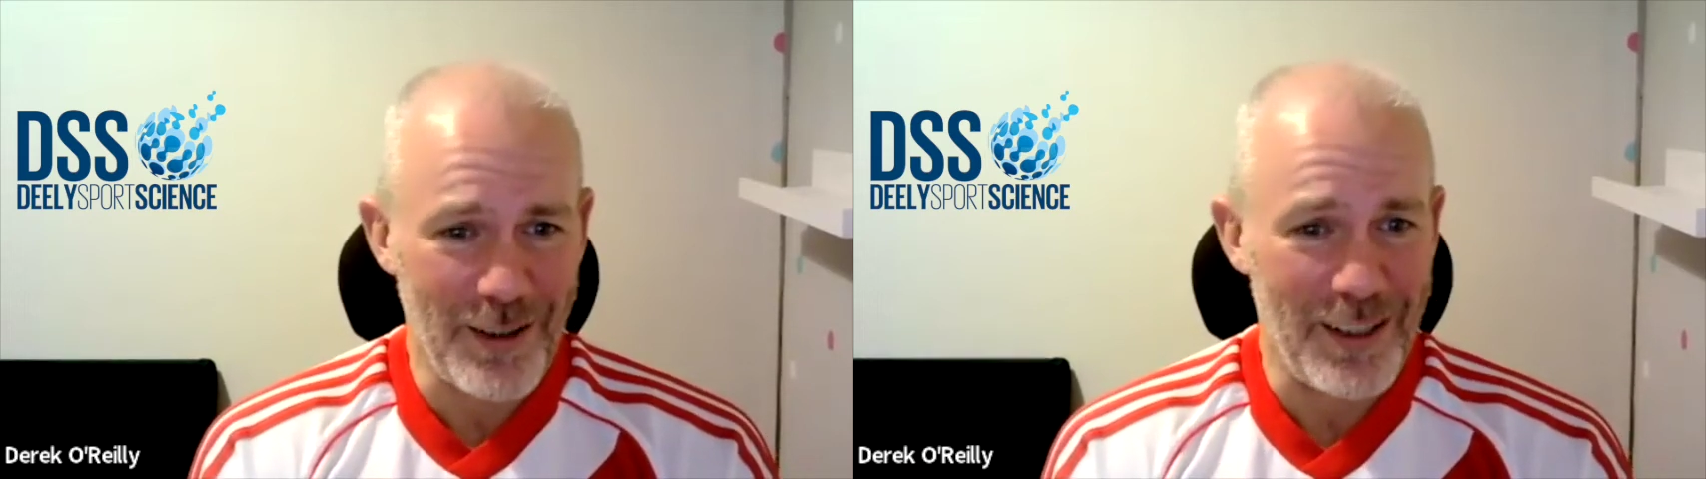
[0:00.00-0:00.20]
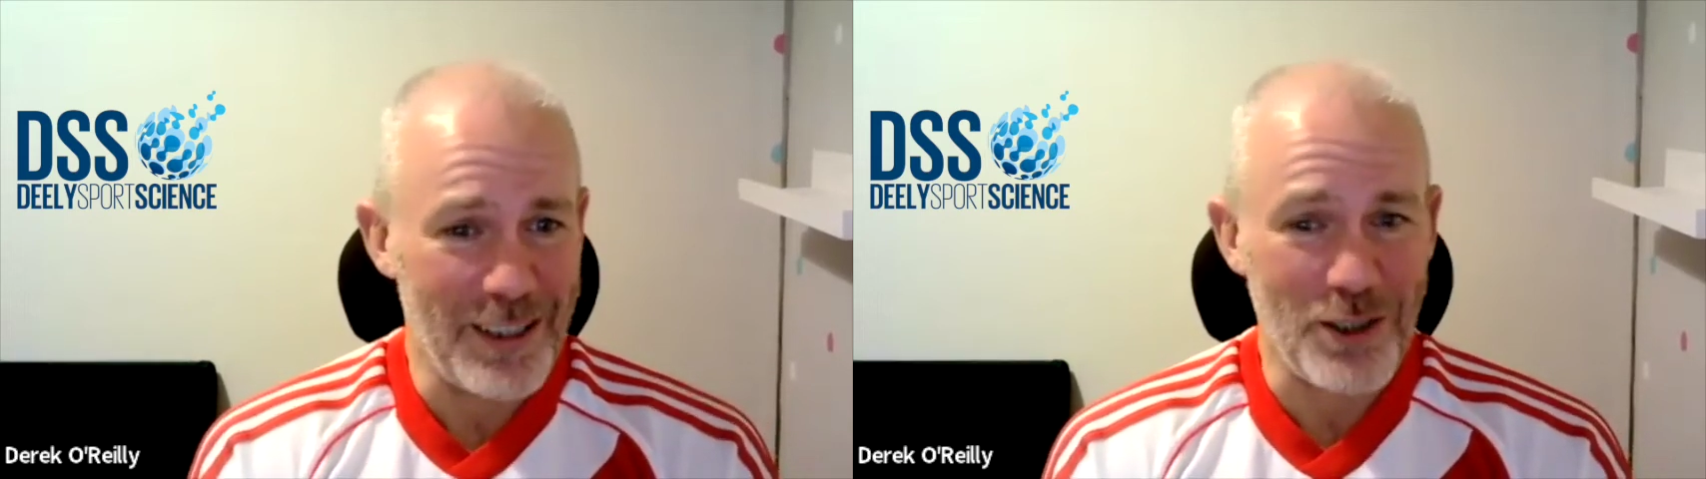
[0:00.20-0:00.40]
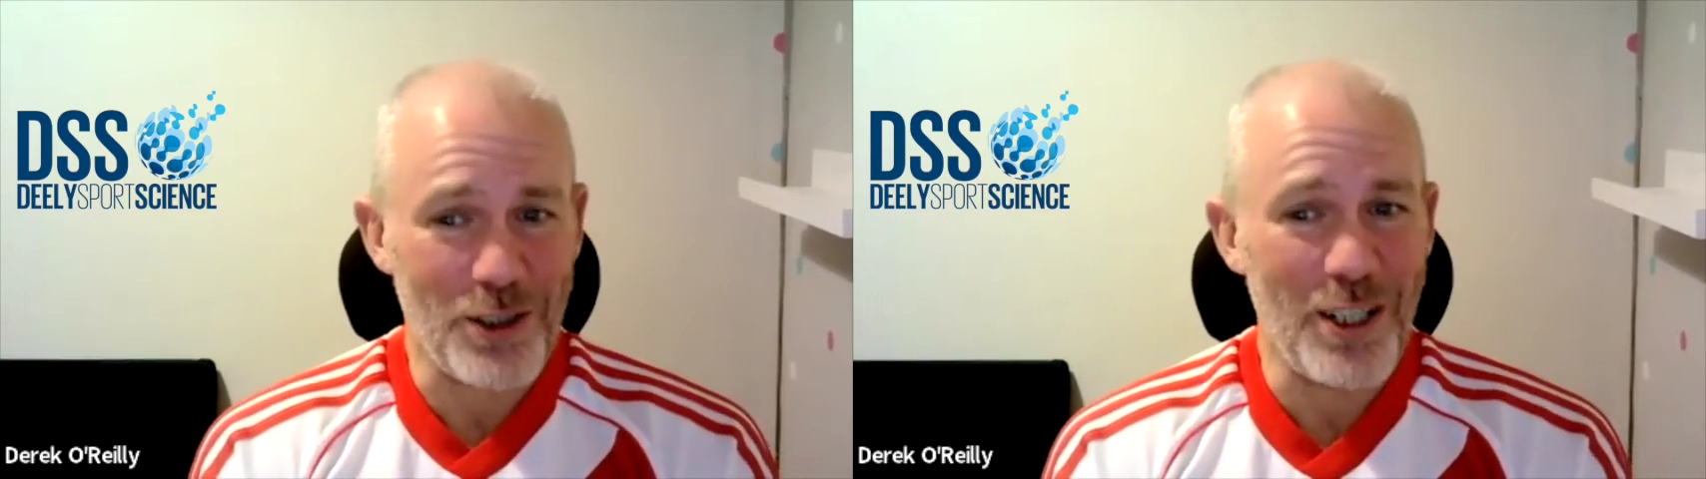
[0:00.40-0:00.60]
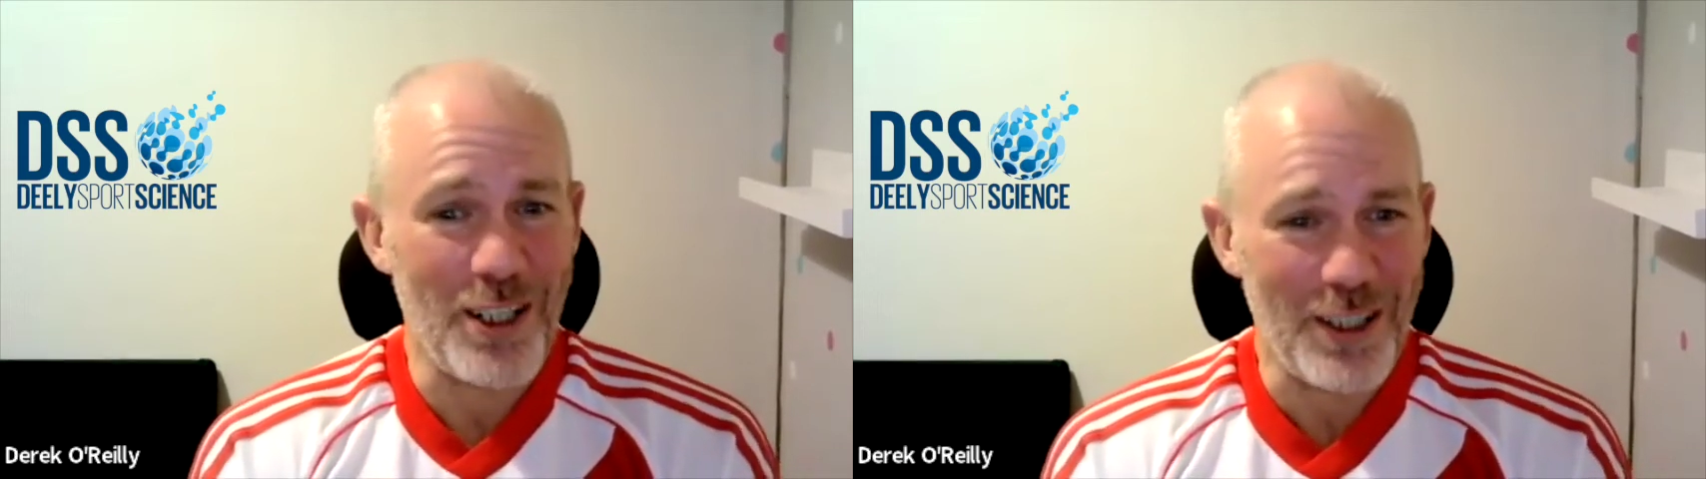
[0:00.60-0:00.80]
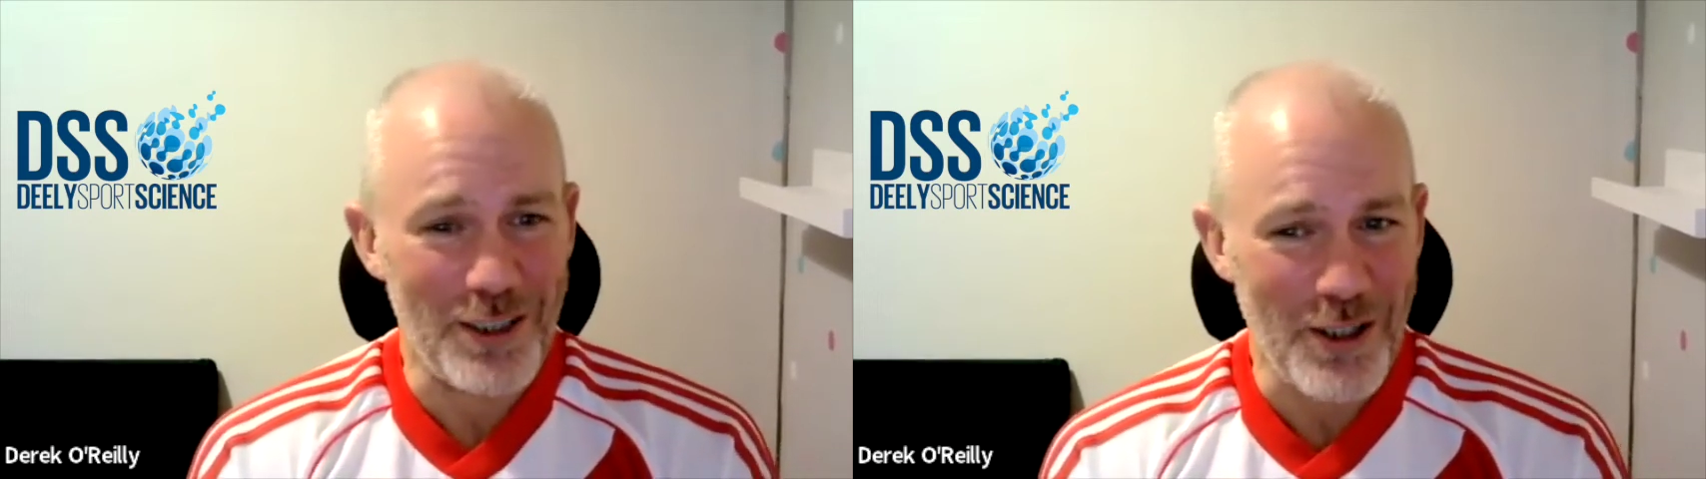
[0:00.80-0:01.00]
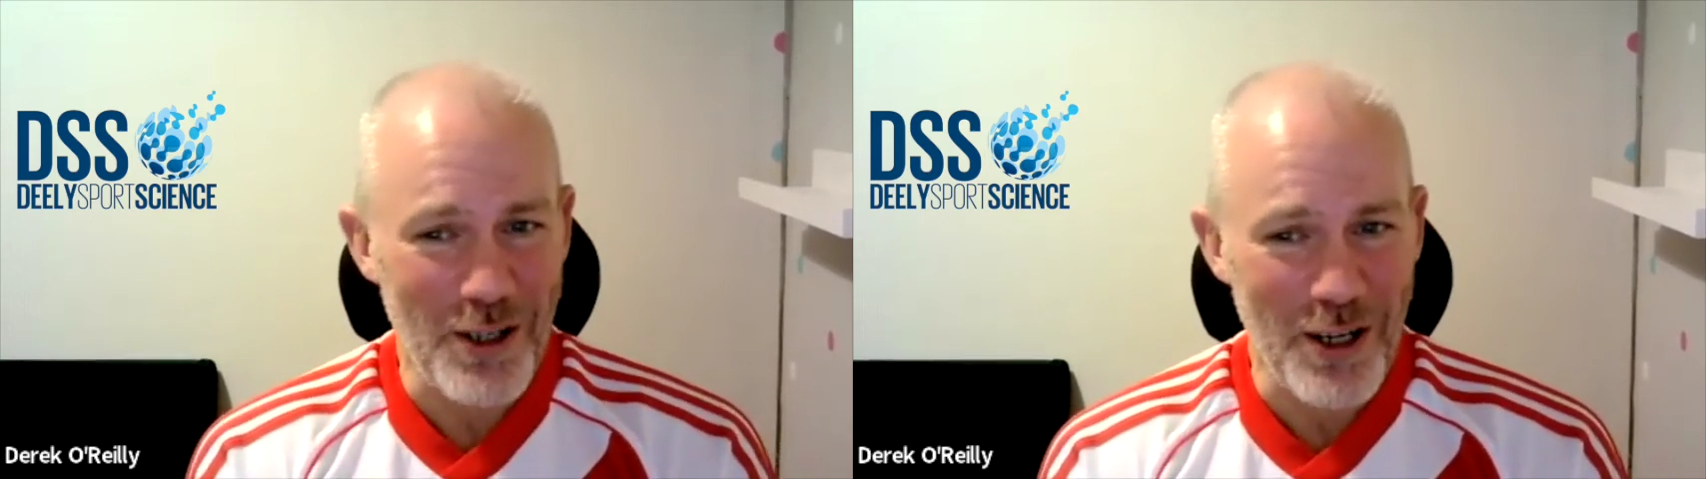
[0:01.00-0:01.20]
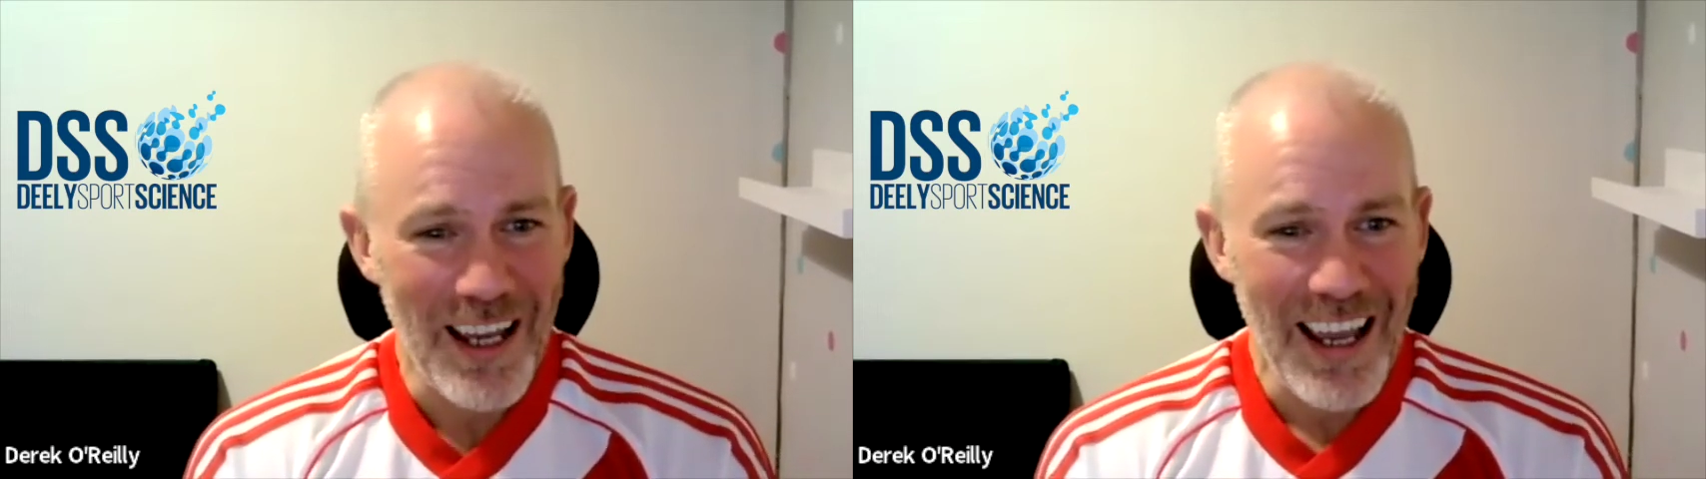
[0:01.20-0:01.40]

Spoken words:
and it's a 3-3 draw,